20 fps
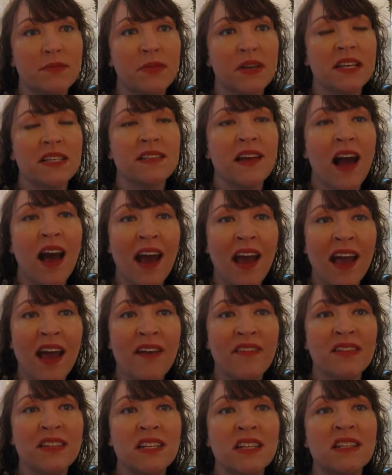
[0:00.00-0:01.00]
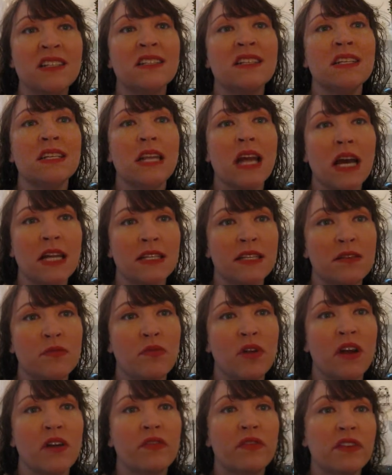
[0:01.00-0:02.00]
because I have a tendency not to eat
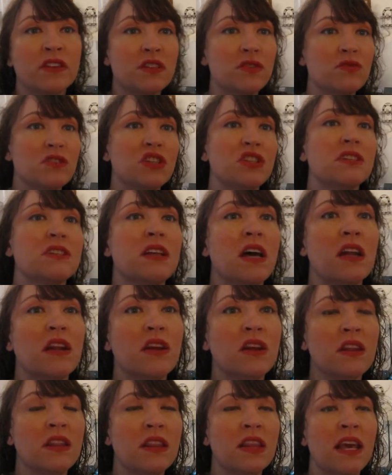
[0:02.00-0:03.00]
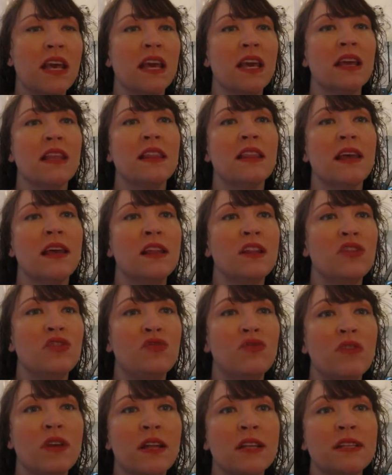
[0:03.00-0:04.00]
breakfast, which is not a good thing, and then you
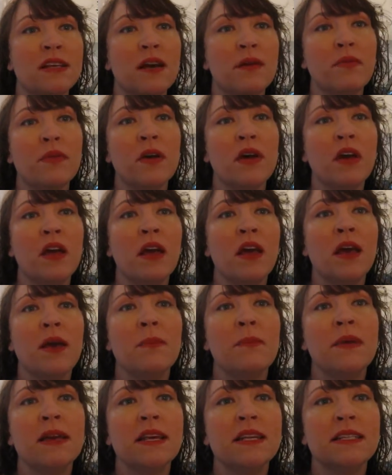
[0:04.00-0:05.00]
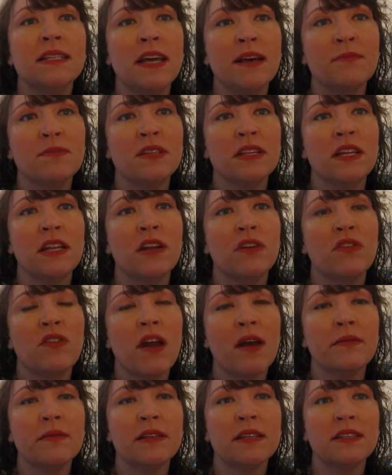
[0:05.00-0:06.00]
end up being tempted and
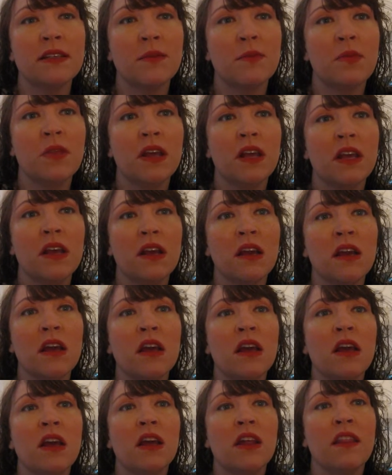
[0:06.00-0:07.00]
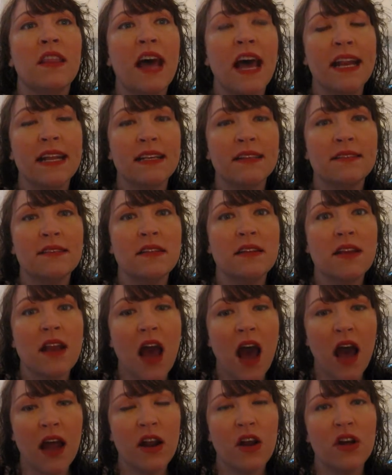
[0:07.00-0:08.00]
grabbing something that is
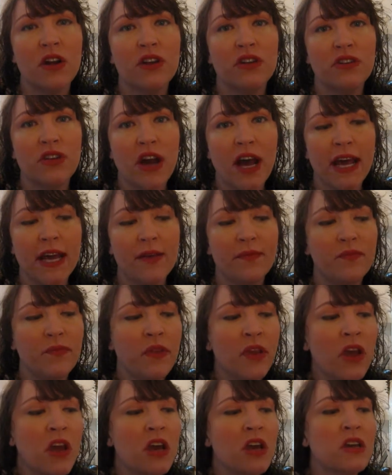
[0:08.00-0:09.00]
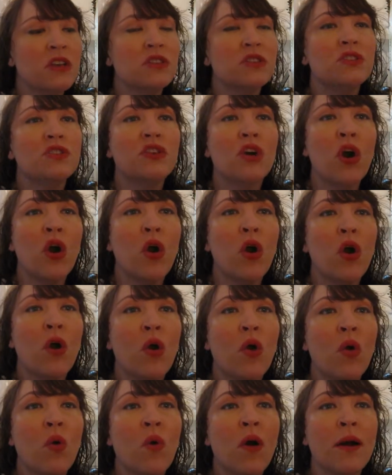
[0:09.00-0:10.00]
not on your diet.
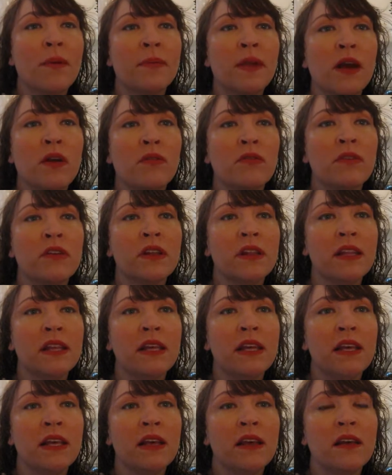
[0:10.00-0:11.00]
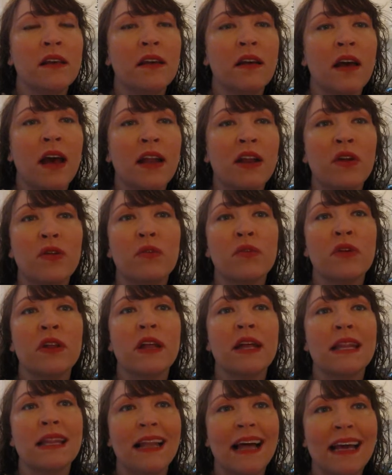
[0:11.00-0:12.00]
So I don't
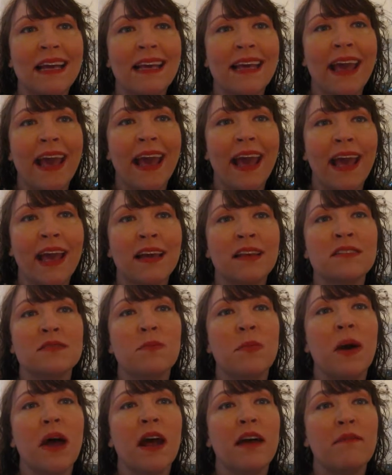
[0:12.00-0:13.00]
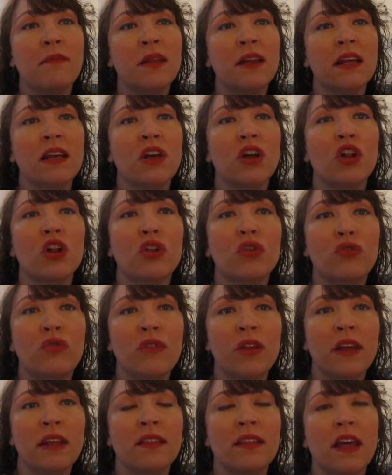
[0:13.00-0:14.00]
really like eggs, but I've been
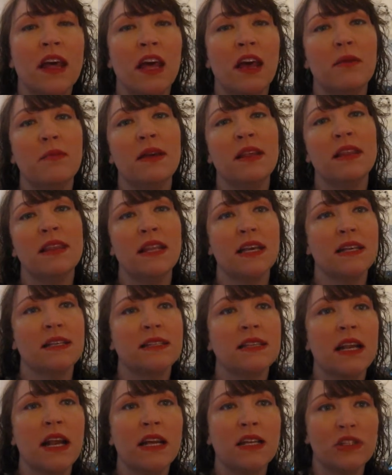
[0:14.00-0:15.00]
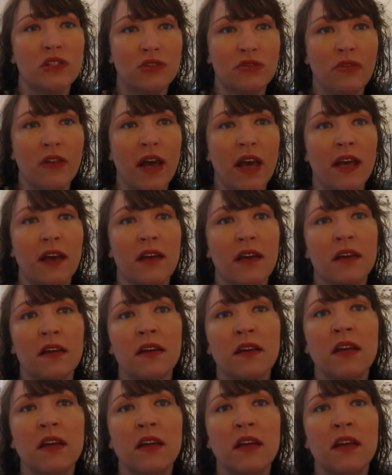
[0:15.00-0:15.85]
including them in things that I do like.